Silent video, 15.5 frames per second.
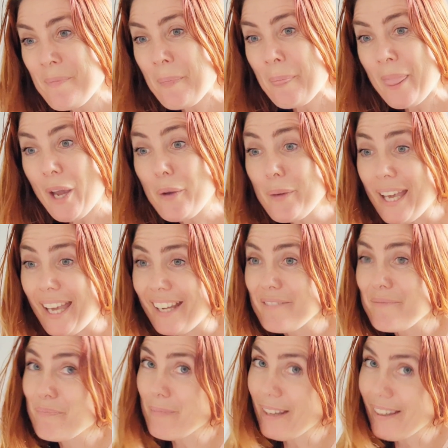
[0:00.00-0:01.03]
Okay,
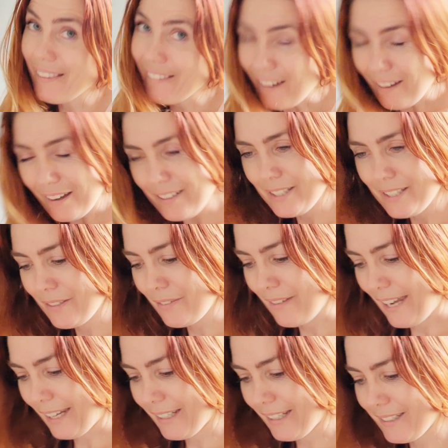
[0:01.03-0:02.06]
my last
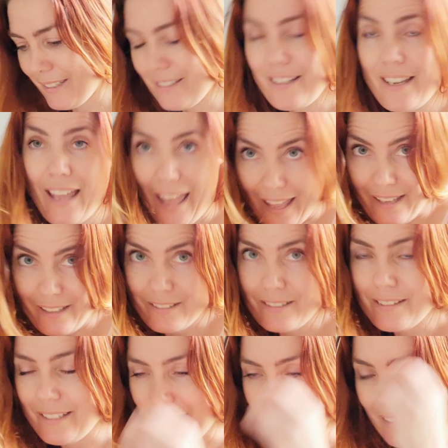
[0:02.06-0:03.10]
fact and
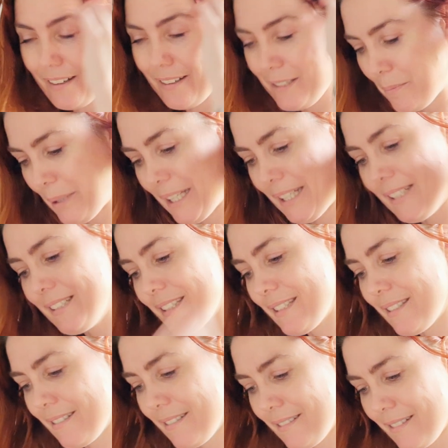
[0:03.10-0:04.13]
the last piece
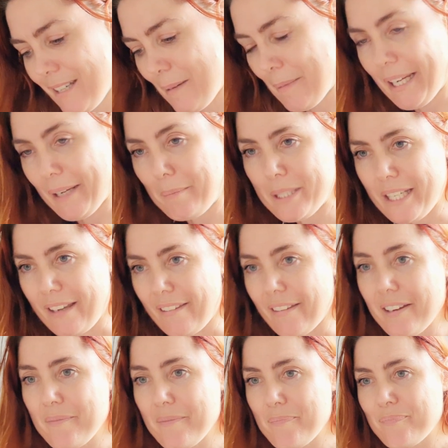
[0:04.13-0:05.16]
coming up together
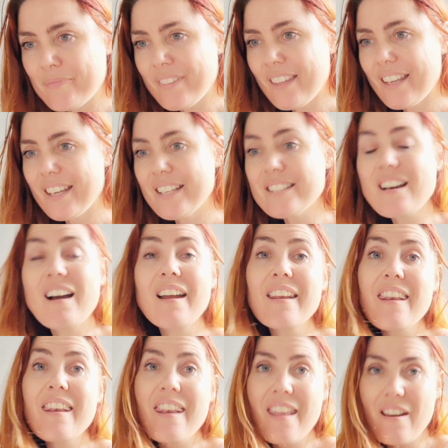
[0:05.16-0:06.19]
is I
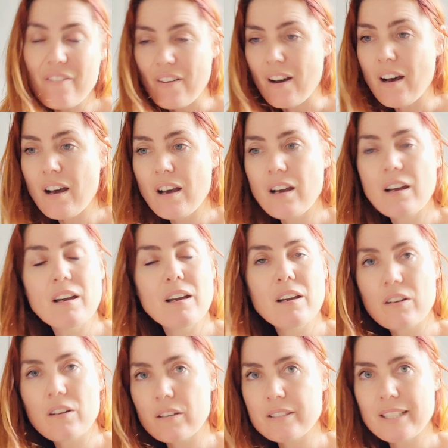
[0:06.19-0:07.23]
never
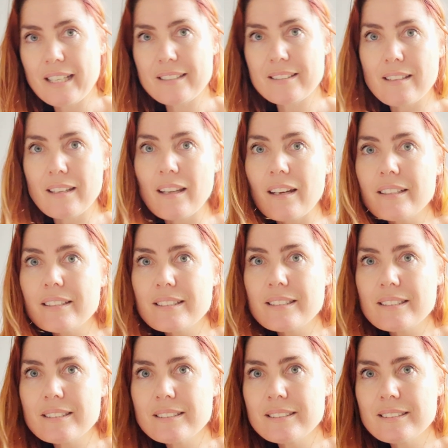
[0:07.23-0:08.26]
cross against the lights.
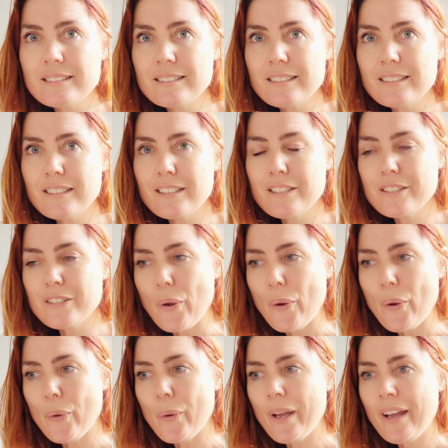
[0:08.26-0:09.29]
So
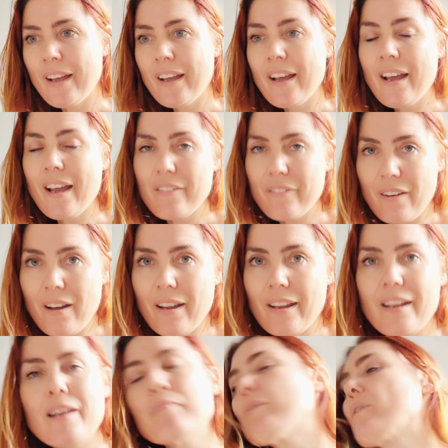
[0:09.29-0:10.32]
if I
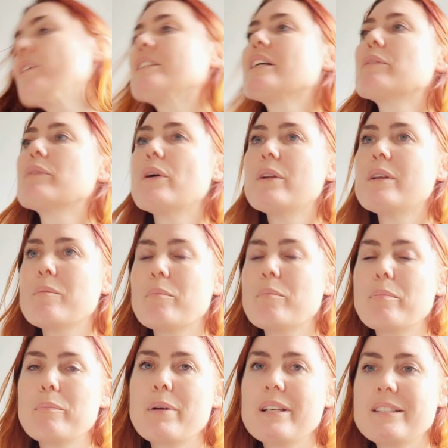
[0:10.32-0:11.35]
am crossing a road and
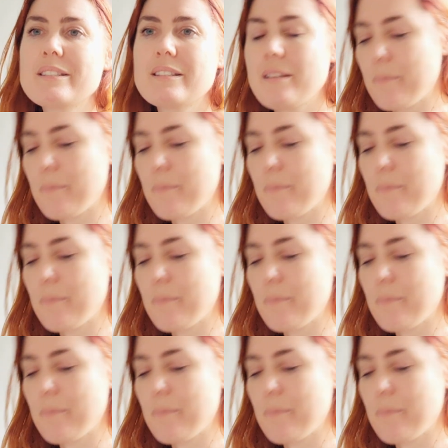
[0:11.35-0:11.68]
press the